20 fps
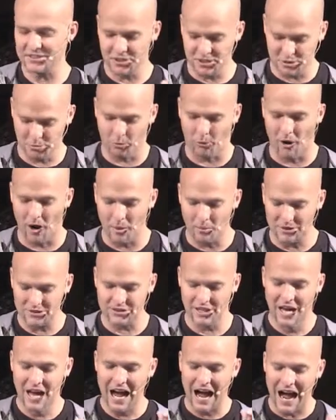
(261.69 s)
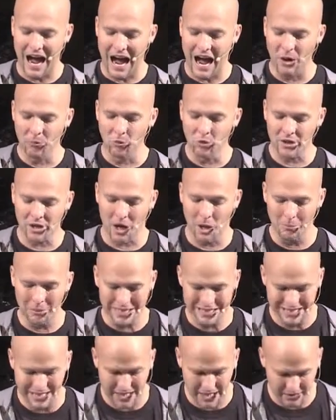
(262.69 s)
his promise. I will come
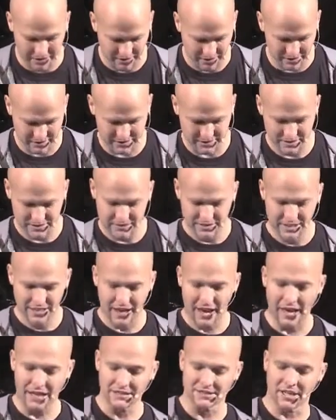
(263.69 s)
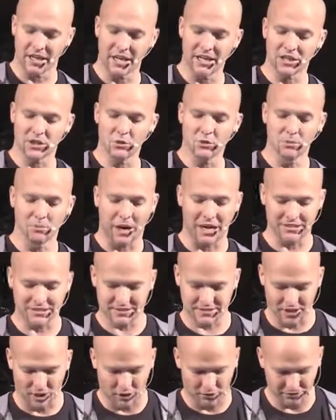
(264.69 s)
again and take you to
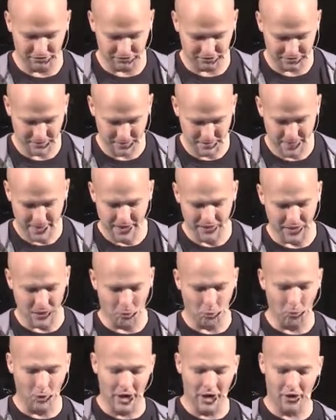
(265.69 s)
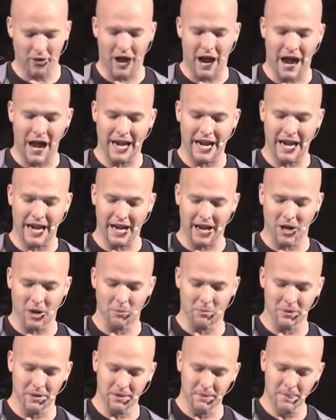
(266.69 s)
myself, that where I
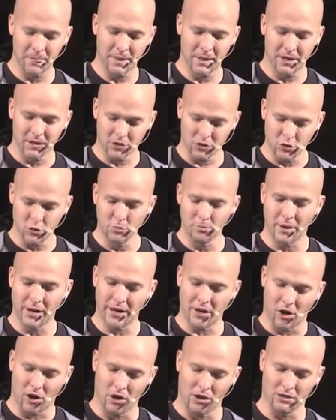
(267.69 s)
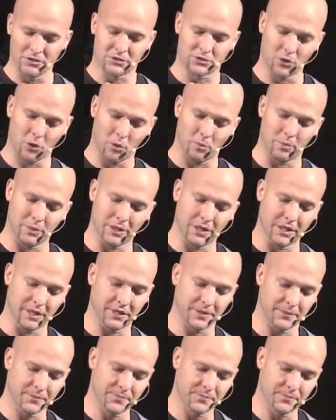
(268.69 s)
am, you may also be.